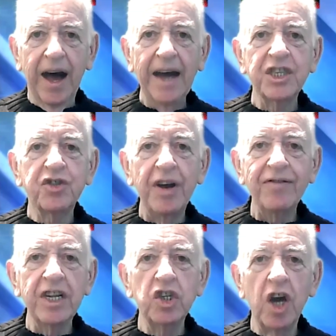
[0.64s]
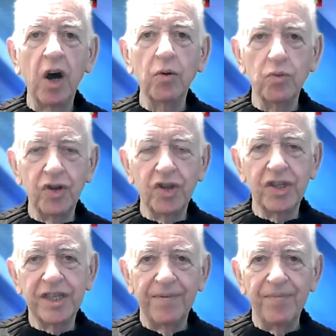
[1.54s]
Hi, it's Trevor
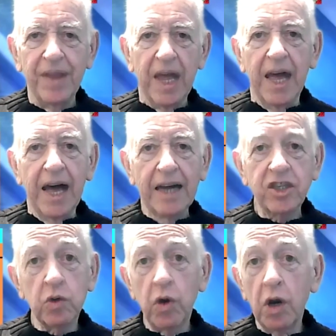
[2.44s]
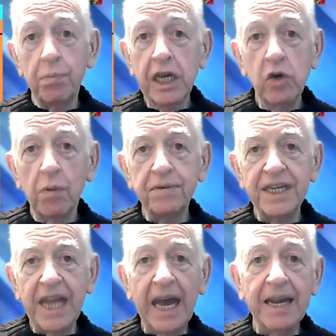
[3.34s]
Jones. I just want to bring you up
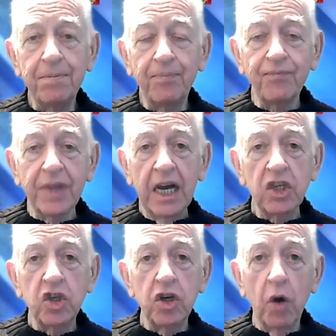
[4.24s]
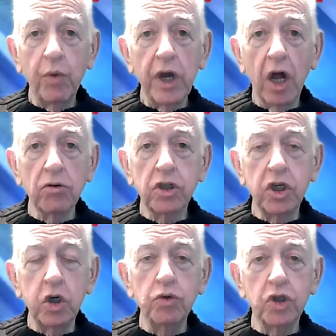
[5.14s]
to date. As you know, we hold
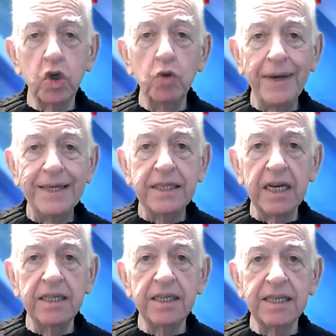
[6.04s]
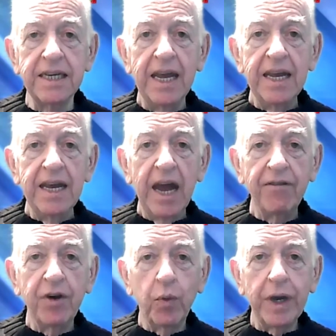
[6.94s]
two Zoom meetings
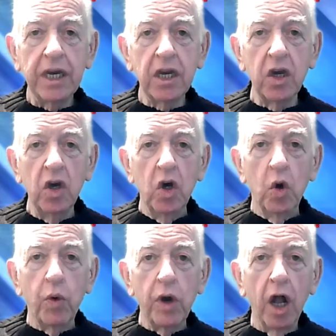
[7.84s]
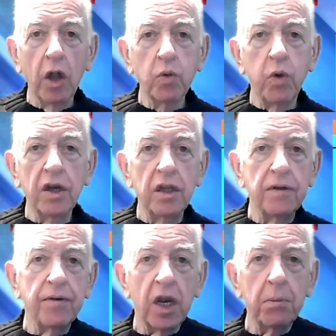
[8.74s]
every week. We hold
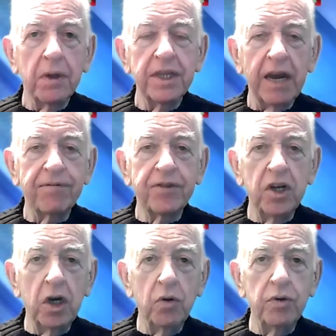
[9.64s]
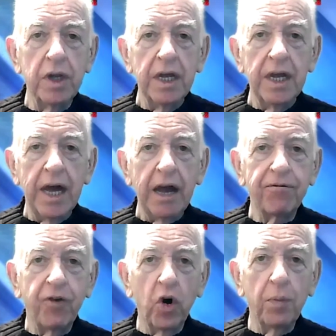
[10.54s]
one on a Monday afternoon at
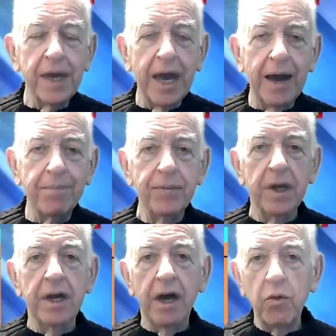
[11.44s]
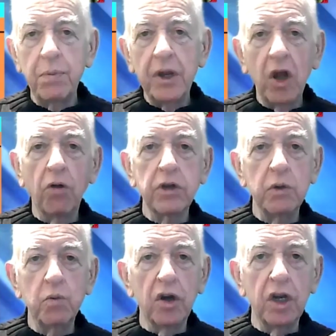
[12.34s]
4 p.m., and we've been
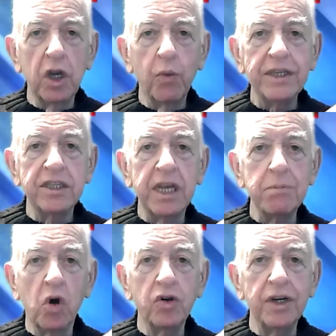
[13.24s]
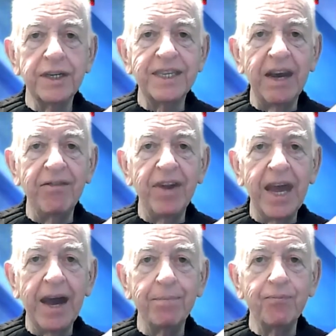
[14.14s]
holding one on the Wednesday morning at 7
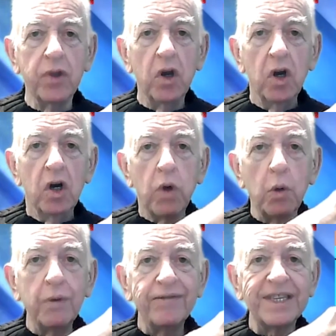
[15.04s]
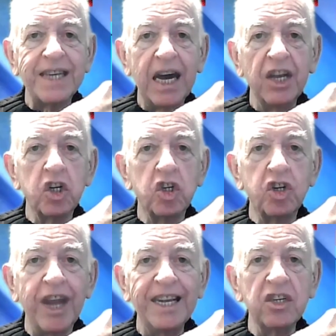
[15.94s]
a.m. Well, we've decided to
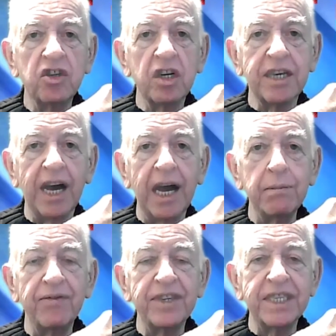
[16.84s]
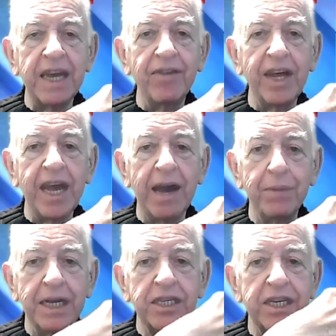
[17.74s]
change the time of the 7 a.m.
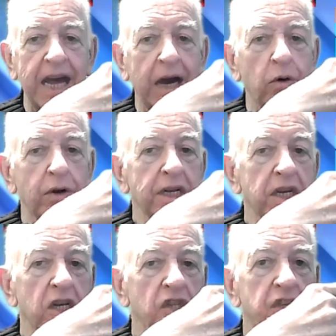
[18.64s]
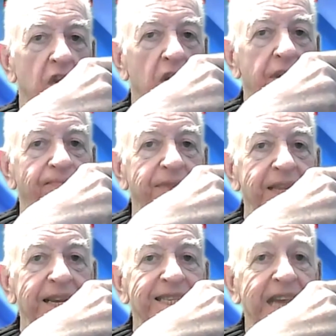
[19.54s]
meeting now until
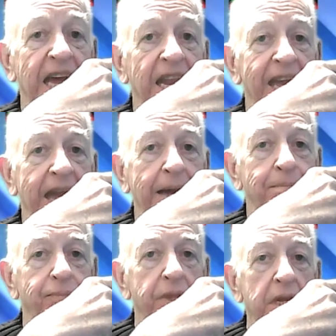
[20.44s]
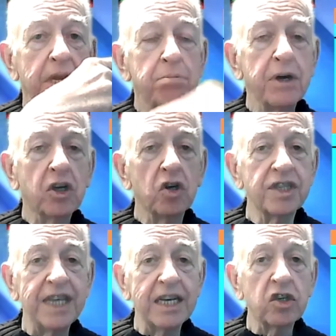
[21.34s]
10 a.m.
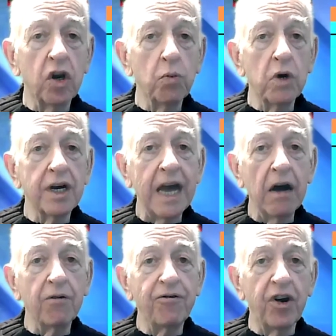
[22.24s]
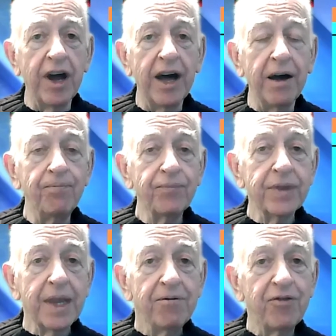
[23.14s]
because that's going to work out for our
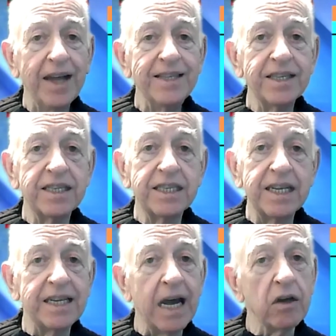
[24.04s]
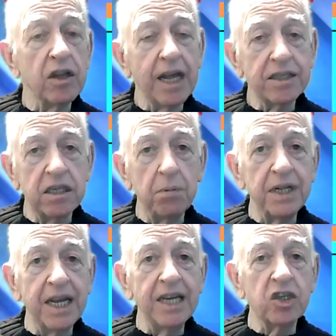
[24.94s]
friends down in the
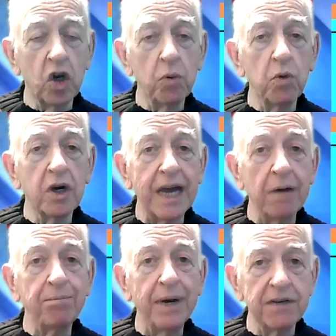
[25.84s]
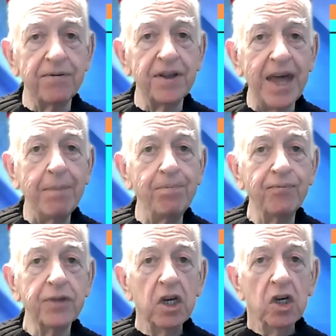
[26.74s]
Antipodes. It's going to work out better for them.
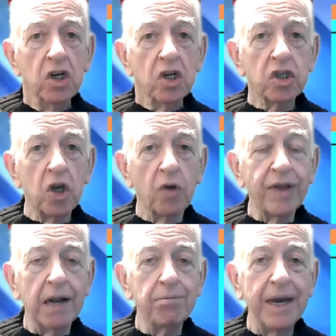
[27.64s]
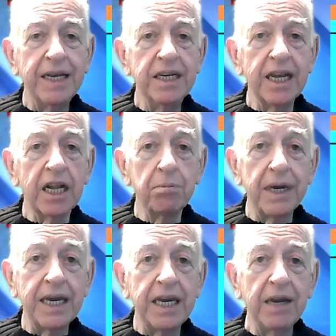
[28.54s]
So that'll mean it'll
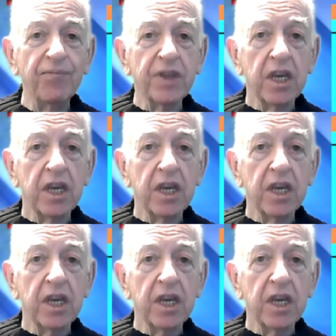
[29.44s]
be